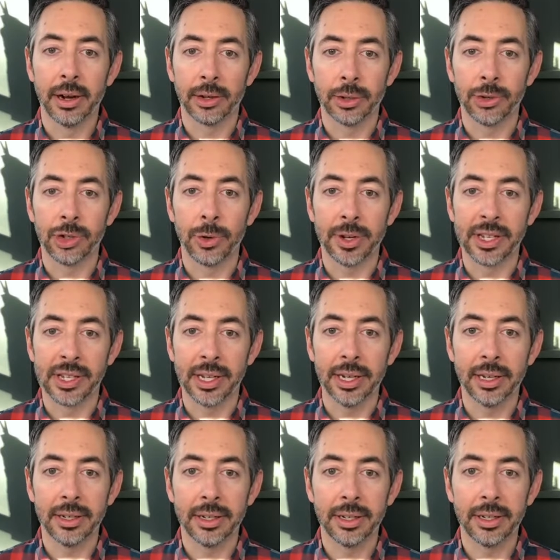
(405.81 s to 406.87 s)
Dr. Joey
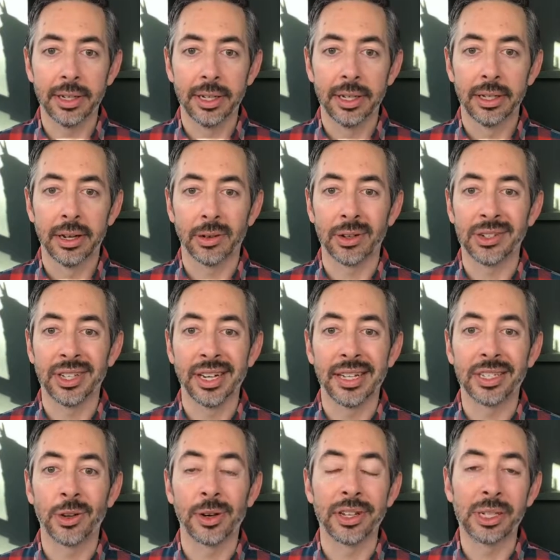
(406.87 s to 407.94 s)
Sinnott. Dr.
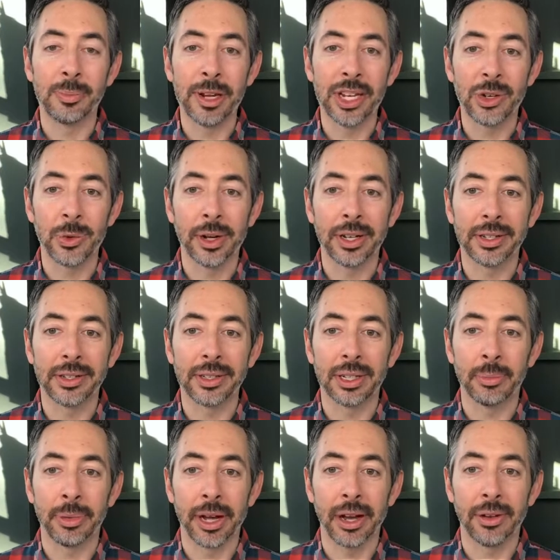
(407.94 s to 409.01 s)
Sinnott's going to speak to us
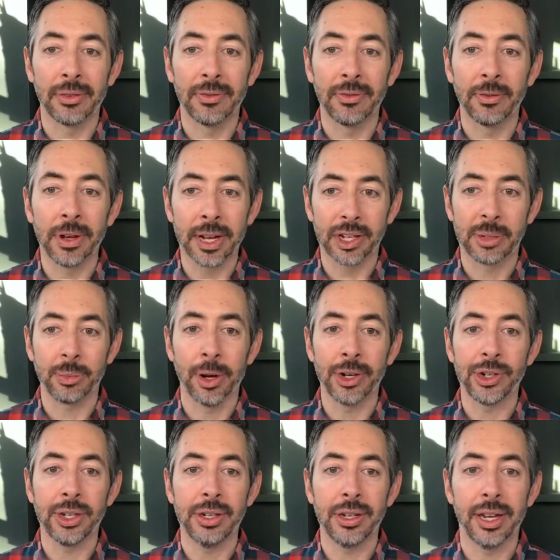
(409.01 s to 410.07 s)
about free
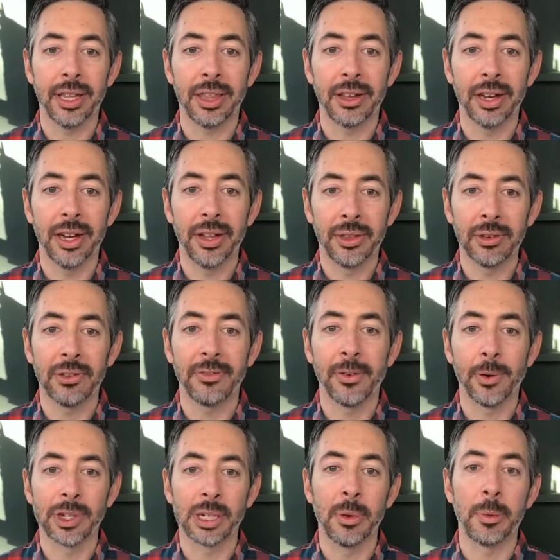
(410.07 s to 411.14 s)
expression and the other
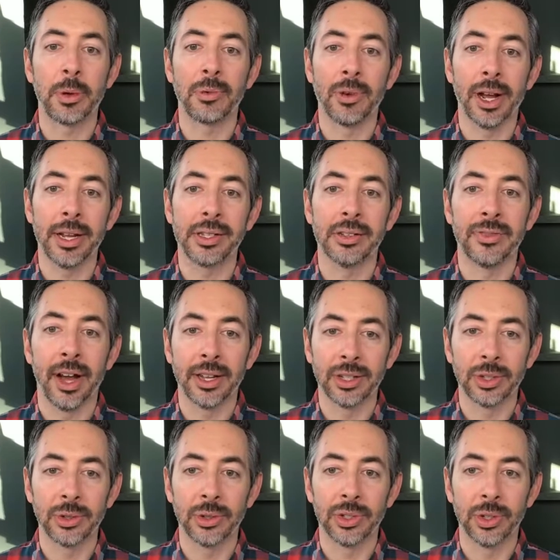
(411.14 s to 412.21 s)
First Amendment rights of high
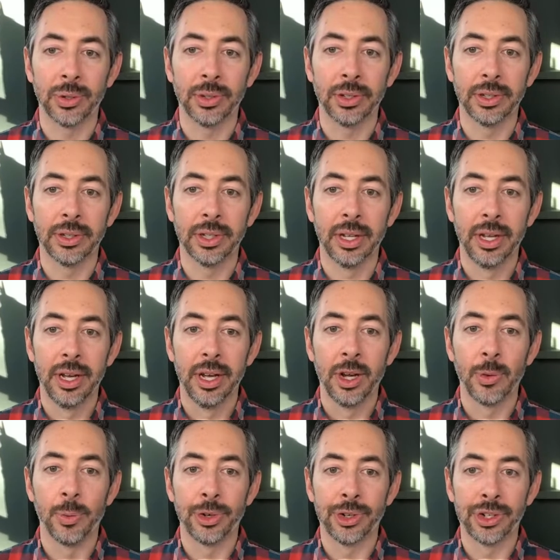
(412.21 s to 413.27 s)
school students,
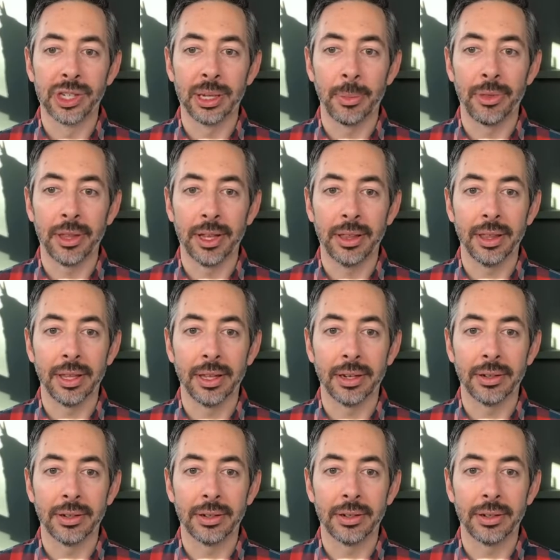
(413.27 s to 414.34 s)
which is something
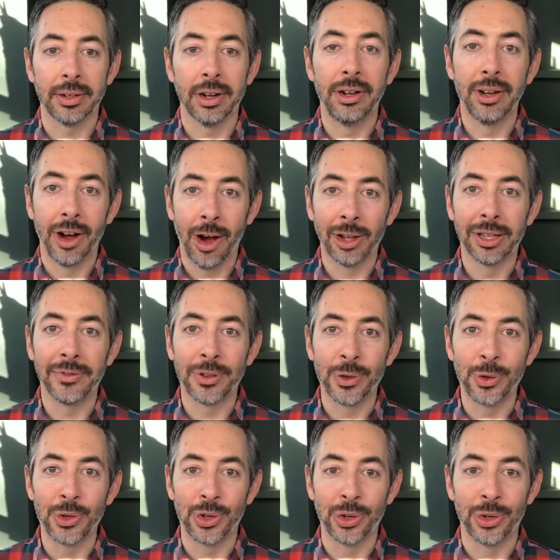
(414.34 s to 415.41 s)
that all of
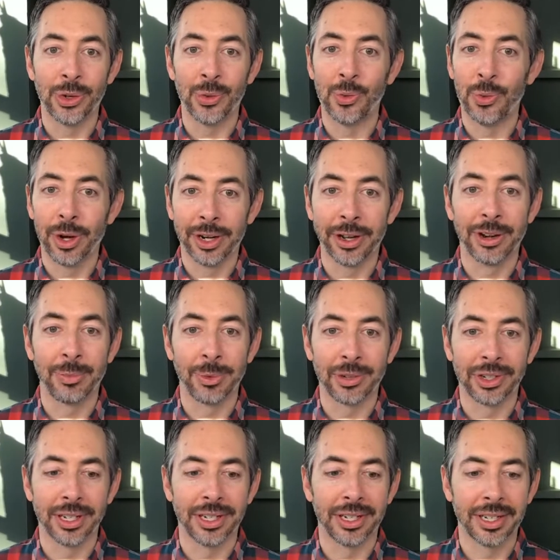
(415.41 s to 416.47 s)
you should
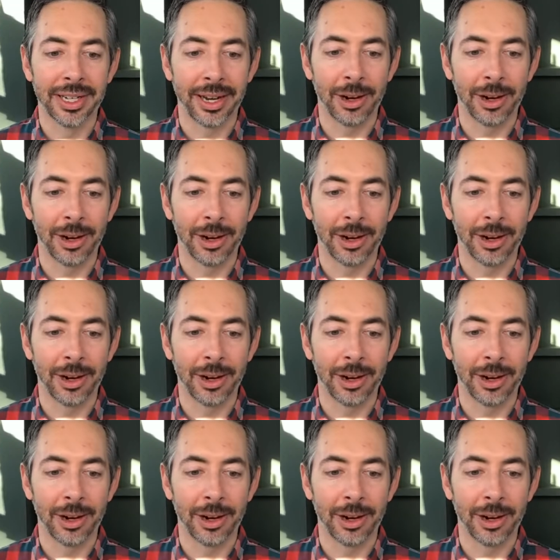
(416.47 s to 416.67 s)
100%